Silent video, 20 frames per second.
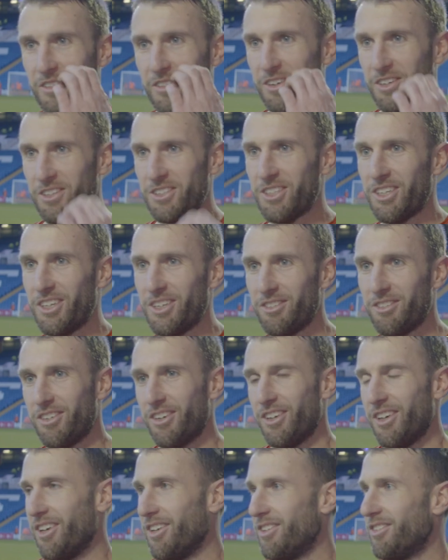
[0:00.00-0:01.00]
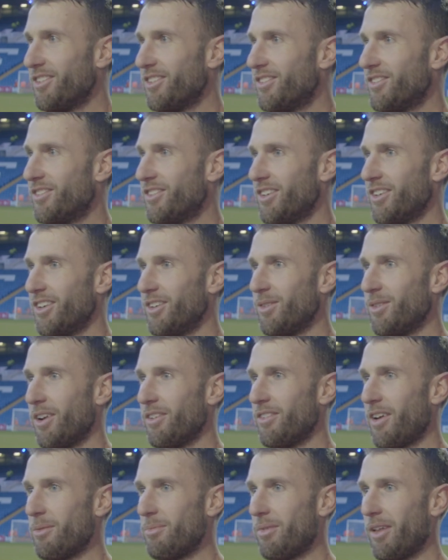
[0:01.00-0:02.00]
for a shirt for for one
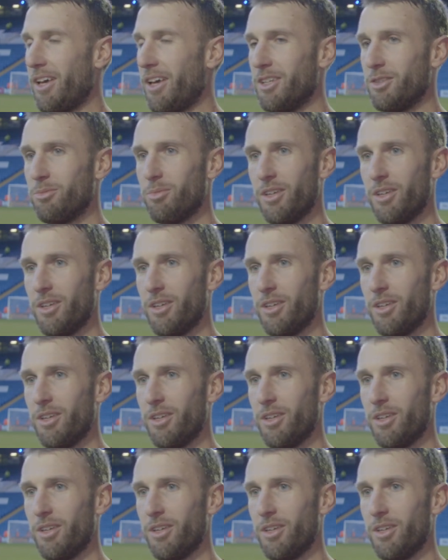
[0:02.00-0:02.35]
of our players.